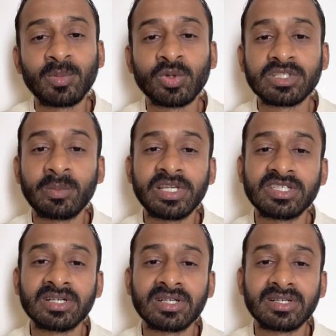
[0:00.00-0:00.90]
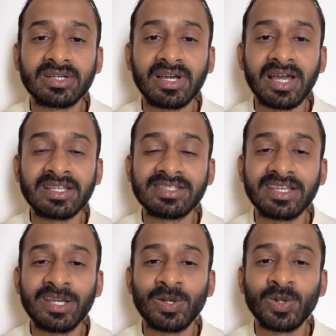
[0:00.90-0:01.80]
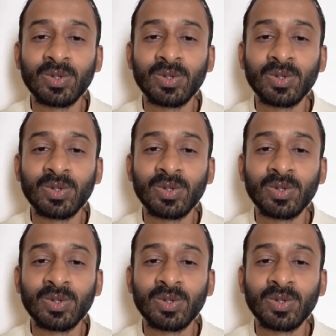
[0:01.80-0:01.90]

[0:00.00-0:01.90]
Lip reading: post a picture and say,